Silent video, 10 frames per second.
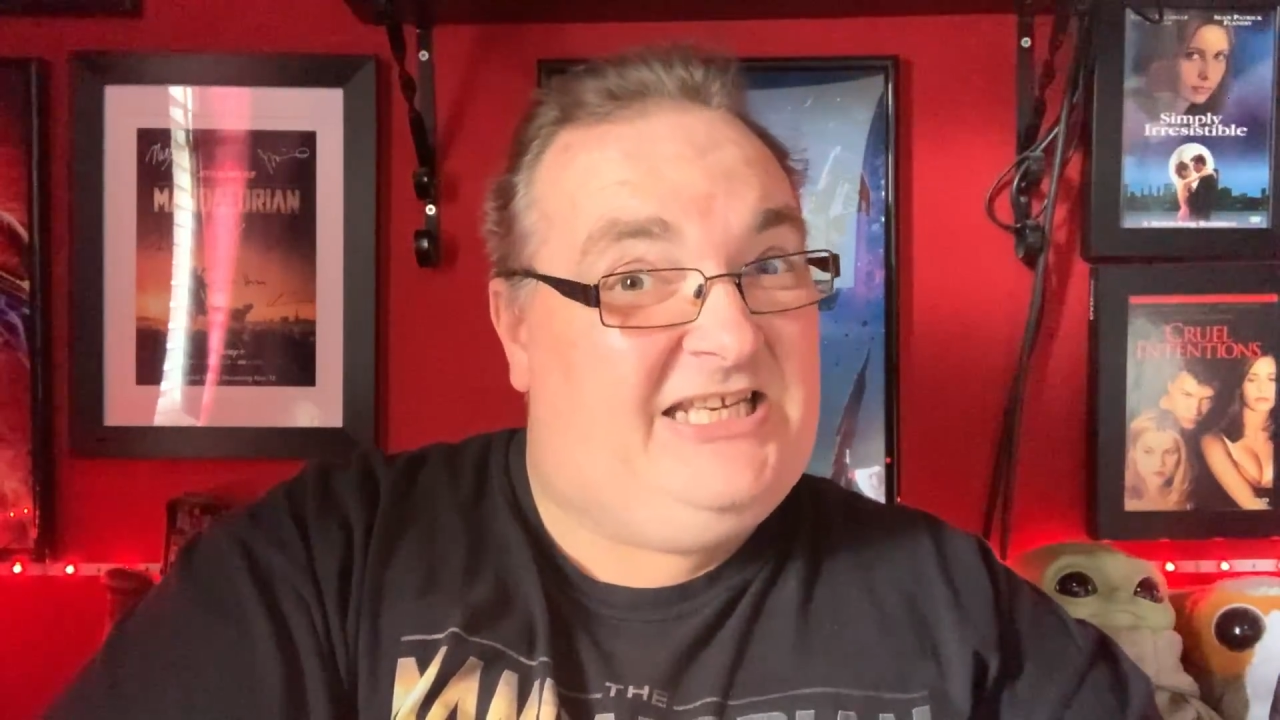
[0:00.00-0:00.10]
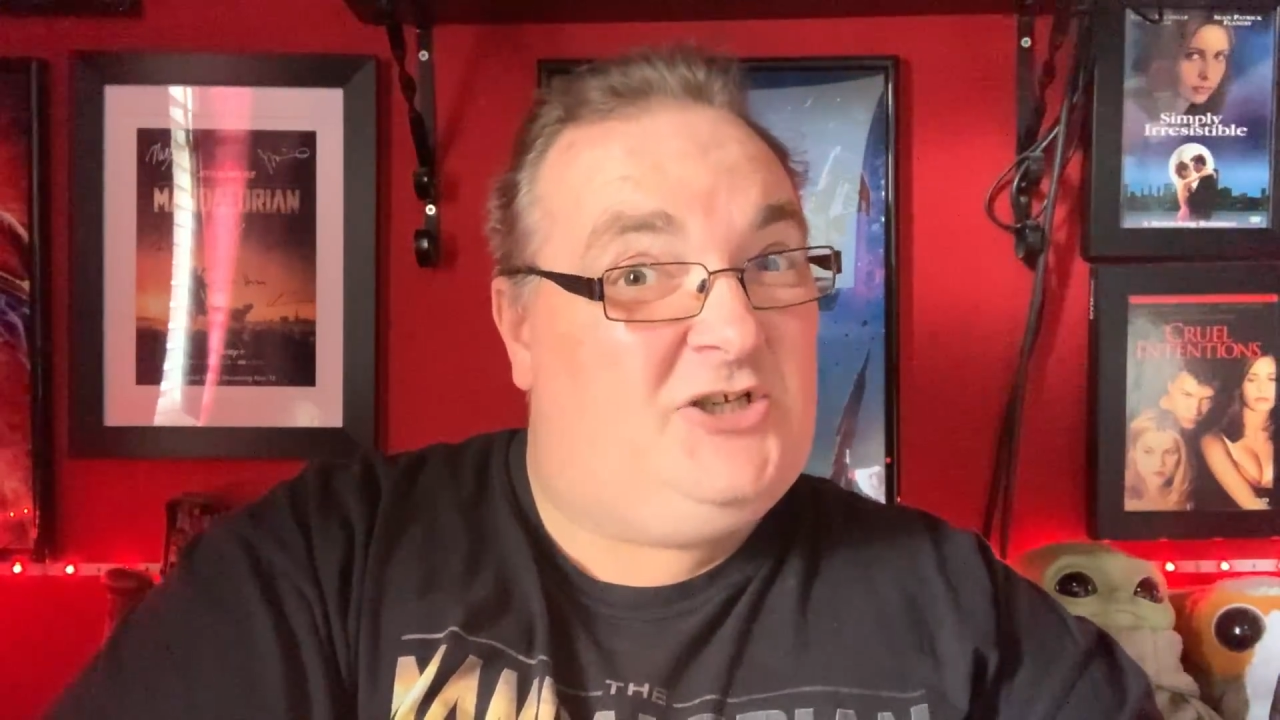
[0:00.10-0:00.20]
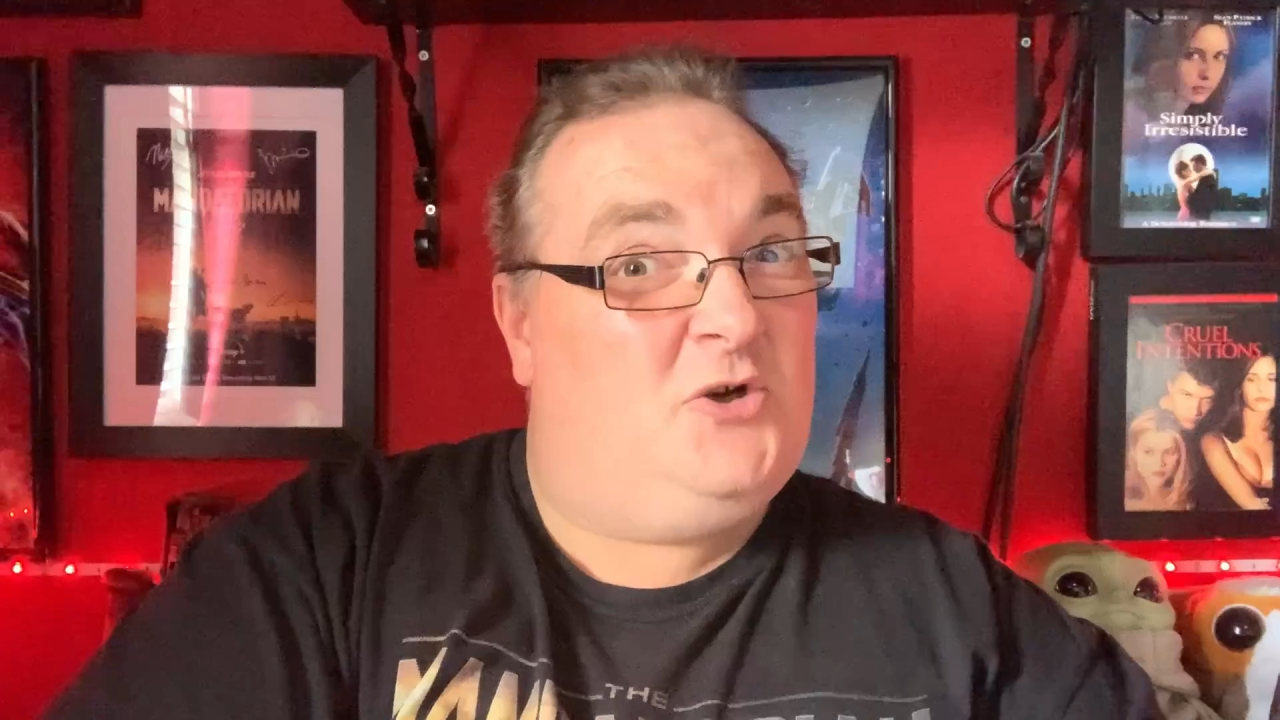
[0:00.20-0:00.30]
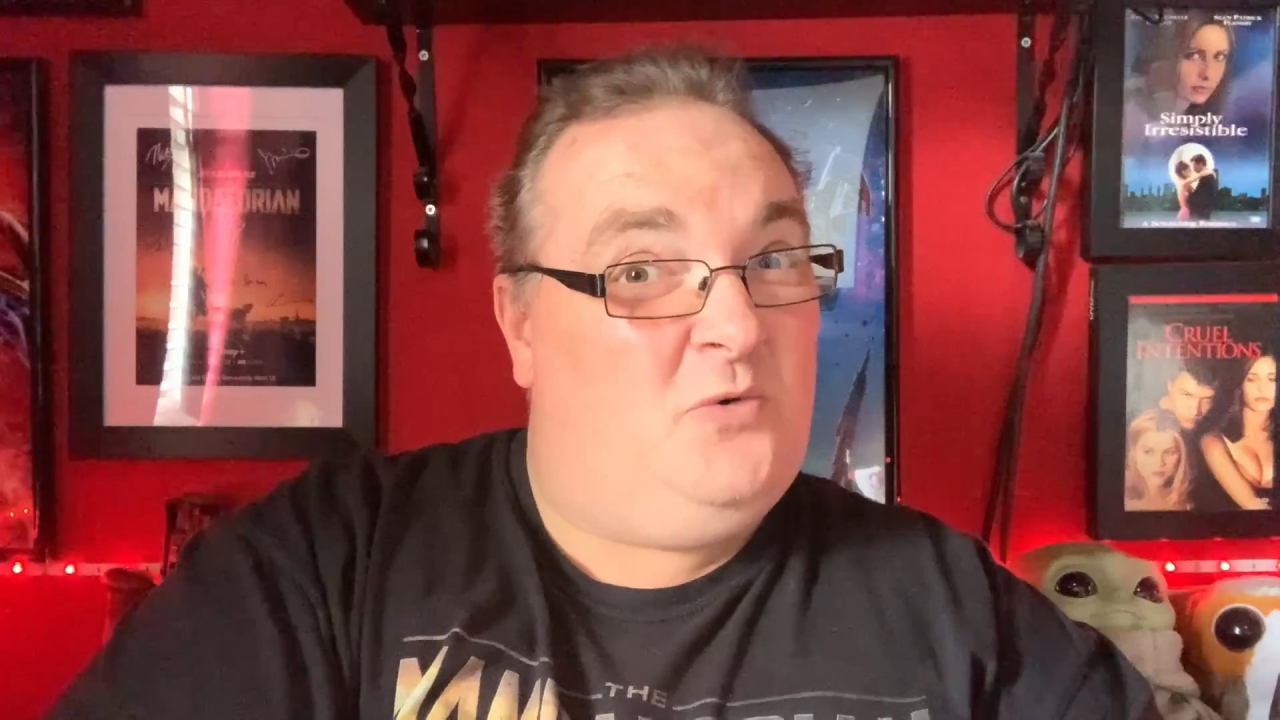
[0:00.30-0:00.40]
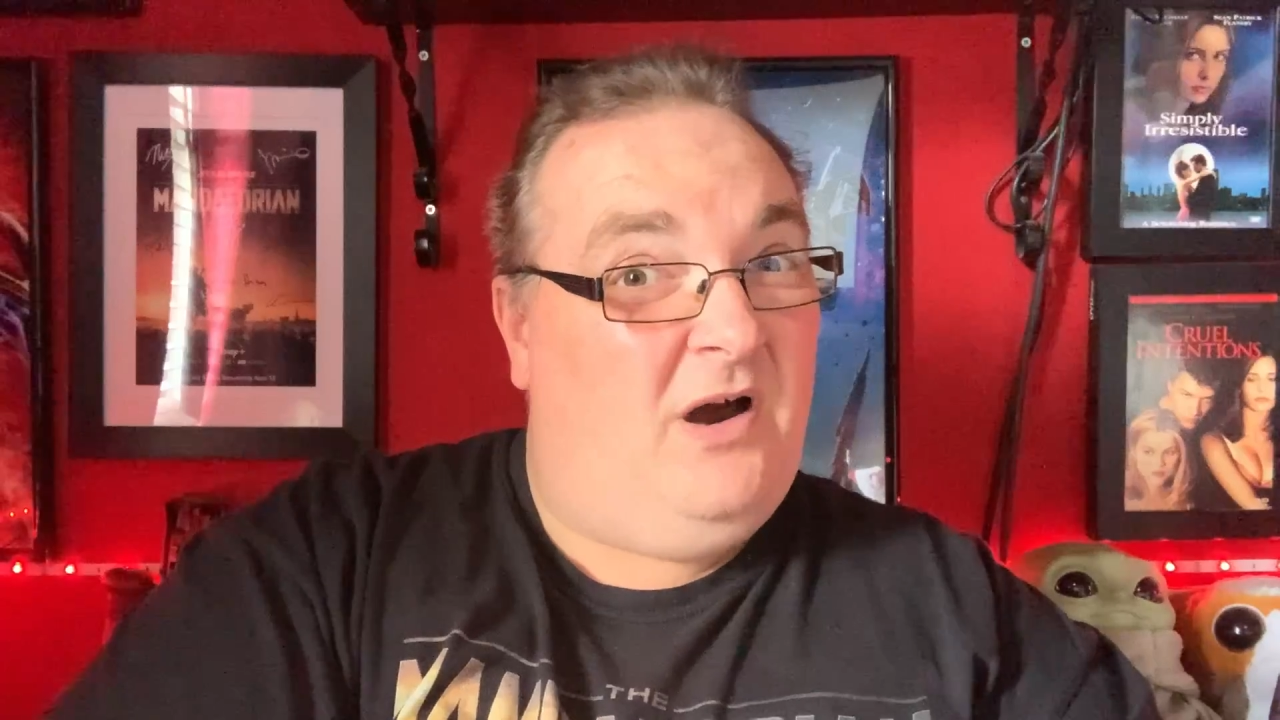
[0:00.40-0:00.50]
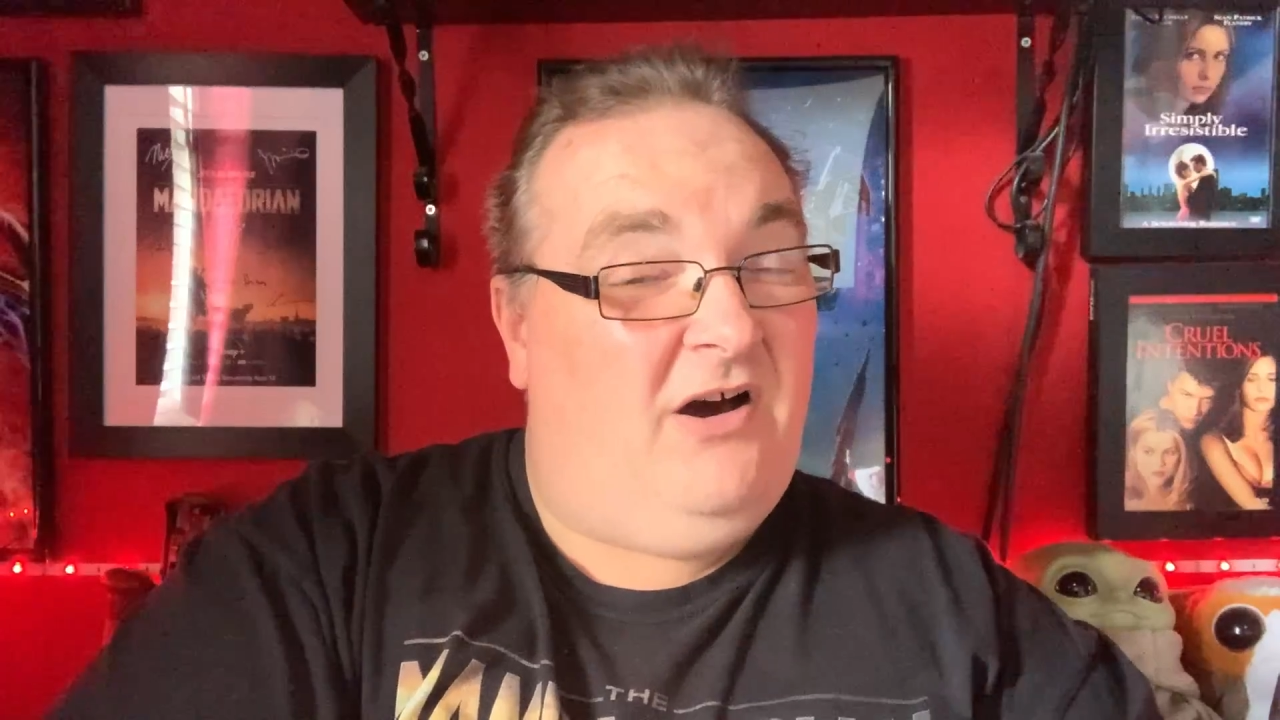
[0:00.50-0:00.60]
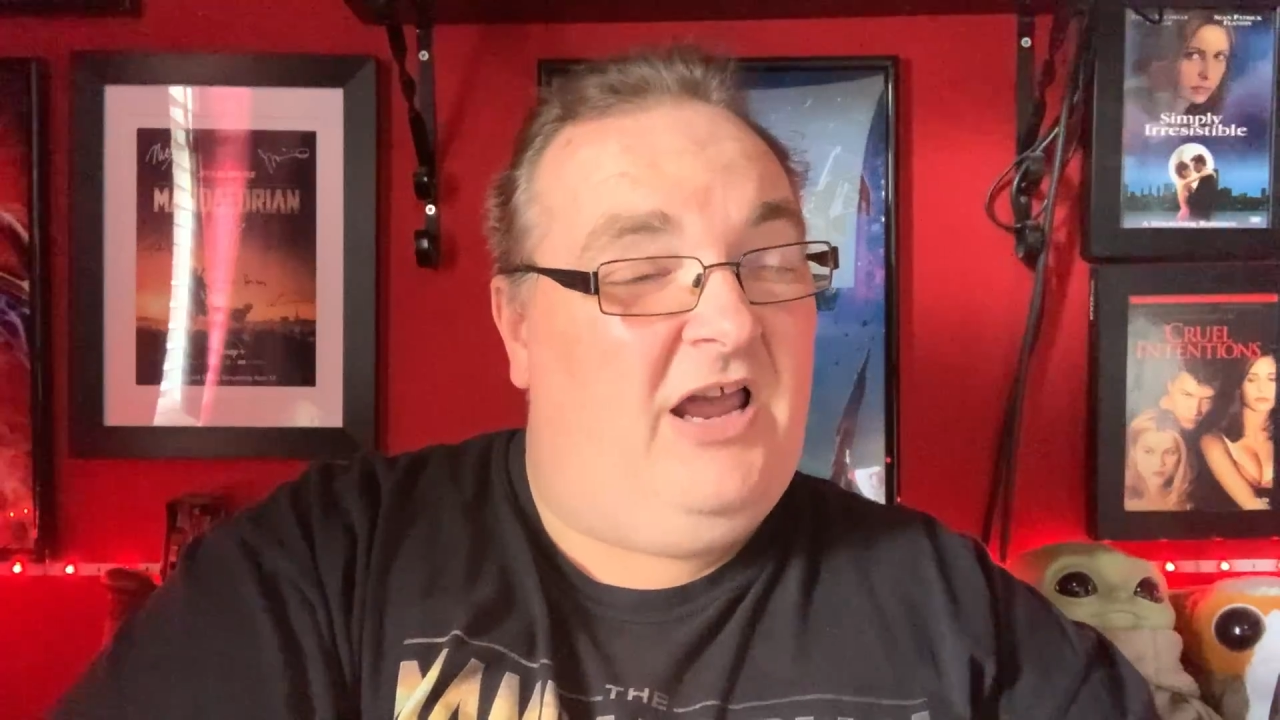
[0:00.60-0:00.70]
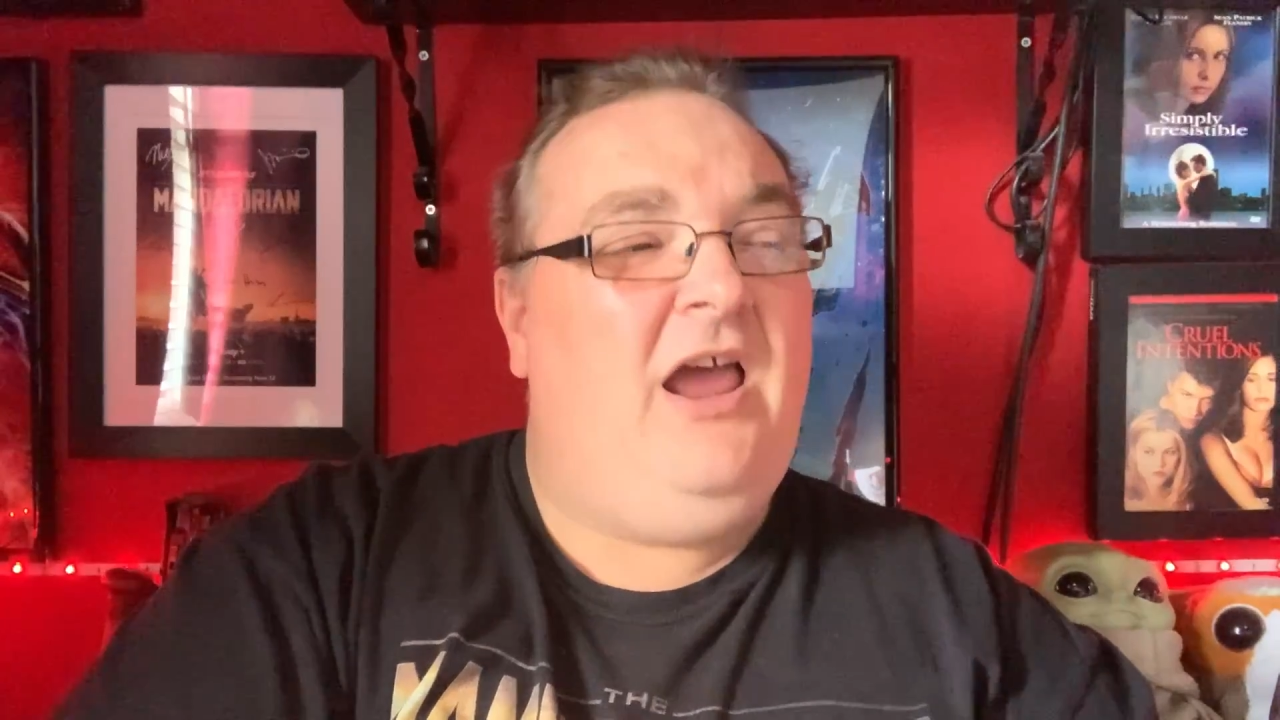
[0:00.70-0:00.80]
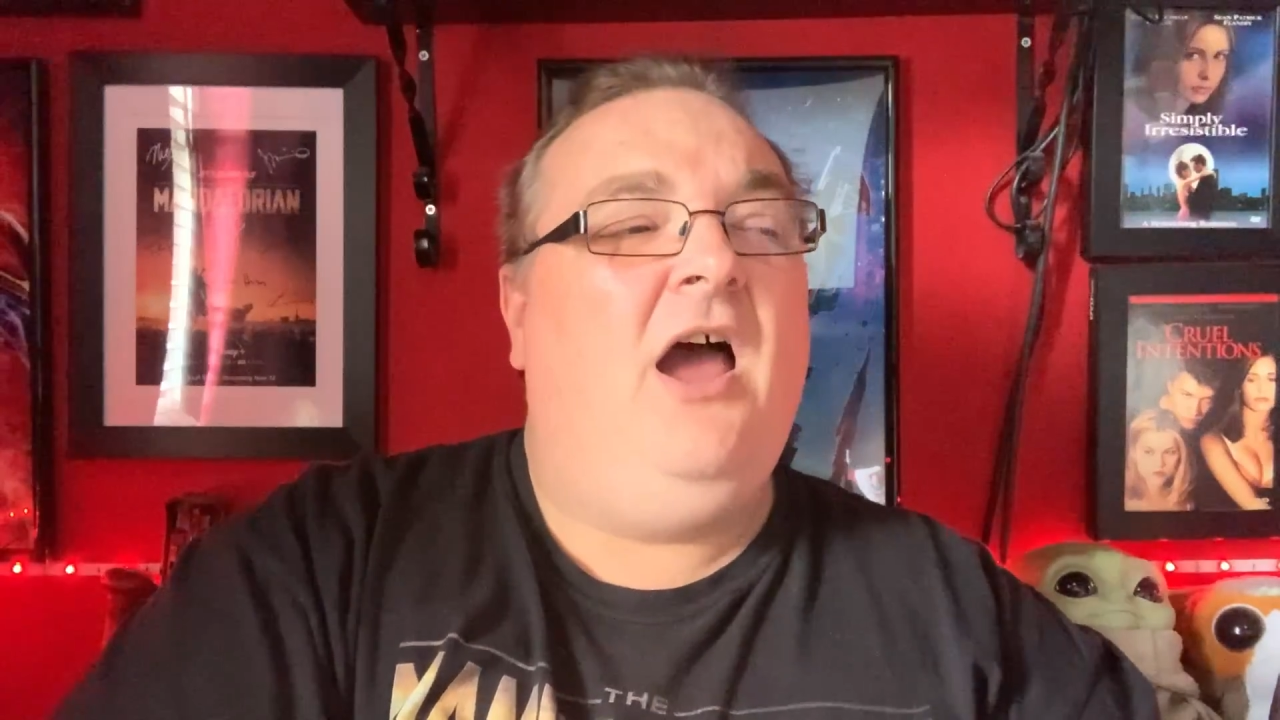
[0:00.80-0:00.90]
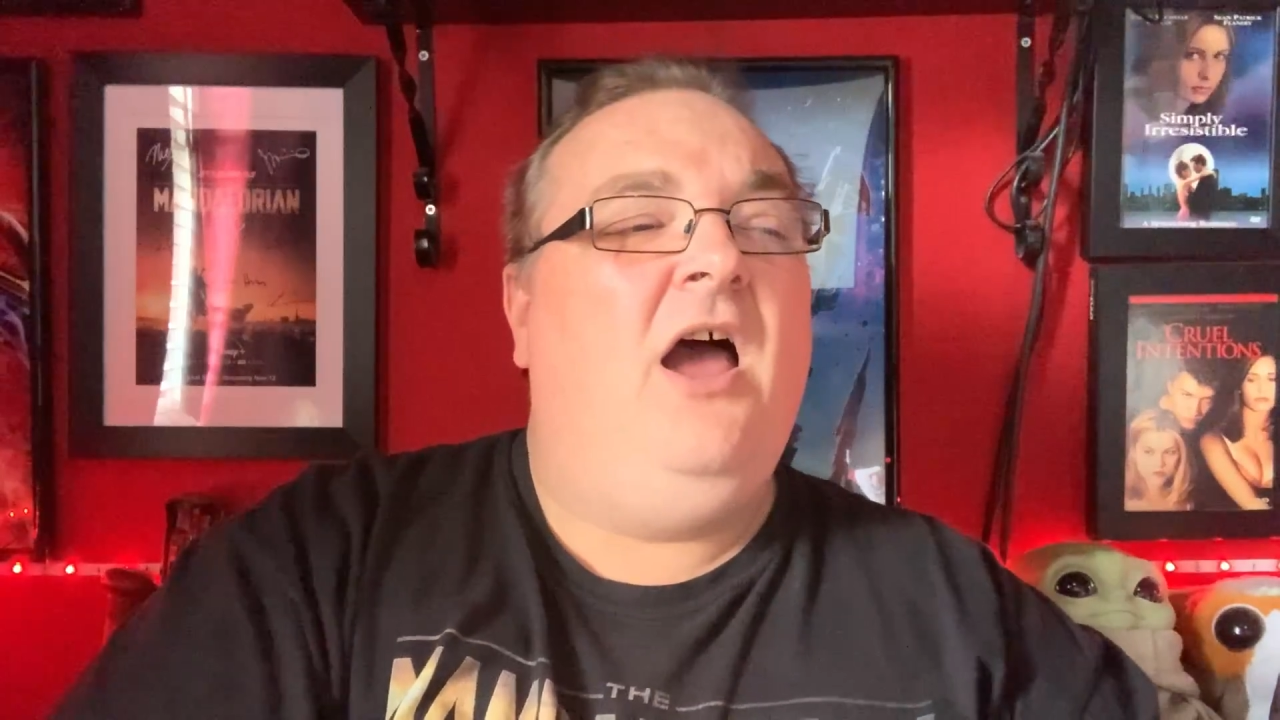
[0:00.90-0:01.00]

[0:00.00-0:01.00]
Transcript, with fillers: too high.